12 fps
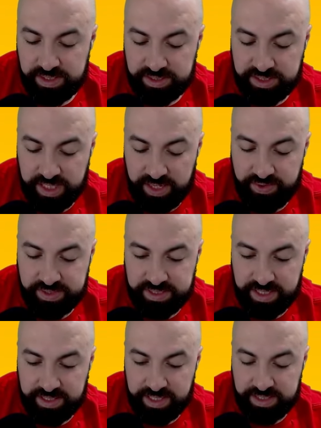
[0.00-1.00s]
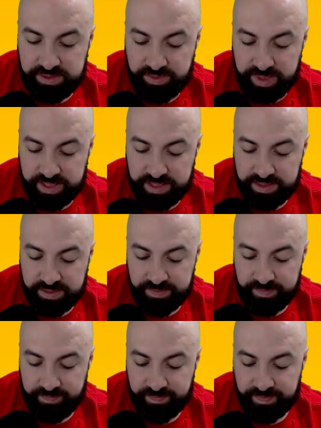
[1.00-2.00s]
Charizard. Last one.
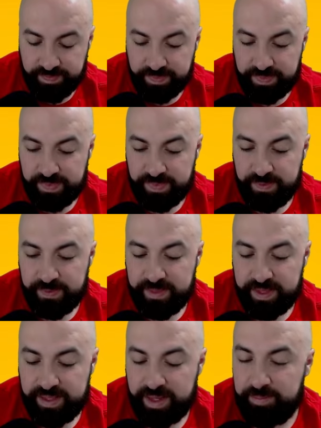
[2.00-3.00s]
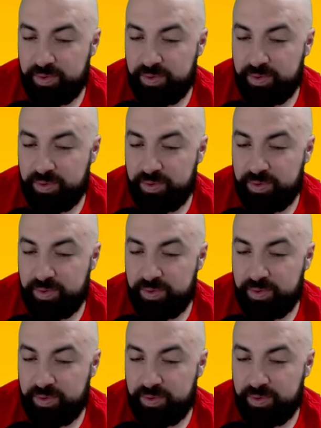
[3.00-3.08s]
I'm